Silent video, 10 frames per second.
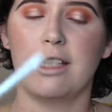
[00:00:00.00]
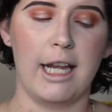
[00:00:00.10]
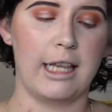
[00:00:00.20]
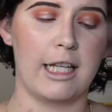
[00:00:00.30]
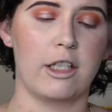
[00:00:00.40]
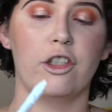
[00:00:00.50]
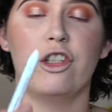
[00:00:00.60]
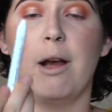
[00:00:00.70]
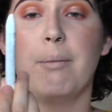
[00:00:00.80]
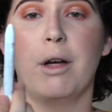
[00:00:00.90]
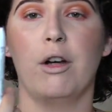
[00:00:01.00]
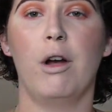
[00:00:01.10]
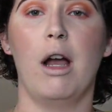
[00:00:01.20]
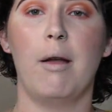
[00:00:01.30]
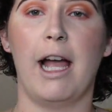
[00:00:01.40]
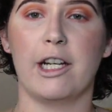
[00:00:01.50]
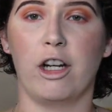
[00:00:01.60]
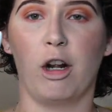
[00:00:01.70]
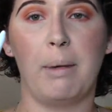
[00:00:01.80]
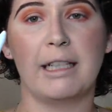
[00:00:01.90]
using this Jumbo
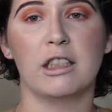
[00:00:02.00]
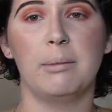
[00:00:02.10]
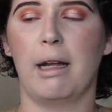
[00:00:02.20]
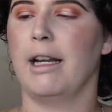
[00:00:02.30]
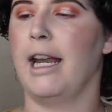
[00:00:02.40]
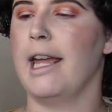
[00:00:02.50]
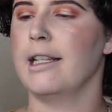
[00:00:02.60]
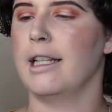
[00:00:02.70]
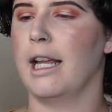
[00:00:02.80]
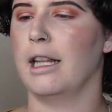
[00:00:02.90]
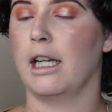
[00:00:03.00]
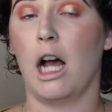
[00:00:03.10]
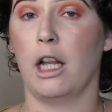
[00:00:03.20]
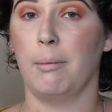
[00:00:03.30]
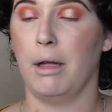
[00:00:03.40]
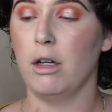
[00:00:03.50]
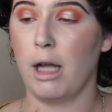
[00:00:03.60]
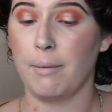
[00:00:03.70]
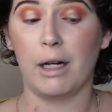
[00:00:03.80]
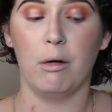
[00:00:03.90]
eyeshadow pencil by NYX in the color
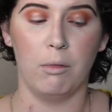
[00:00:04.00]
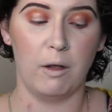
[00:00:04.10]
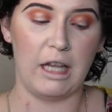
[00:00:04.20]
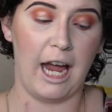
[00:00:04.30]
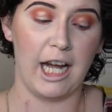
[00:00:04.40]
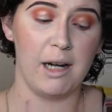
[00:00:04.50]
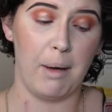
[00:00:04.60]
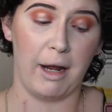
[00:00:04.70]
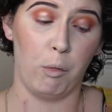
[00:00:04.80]
Milk, I'm going to line my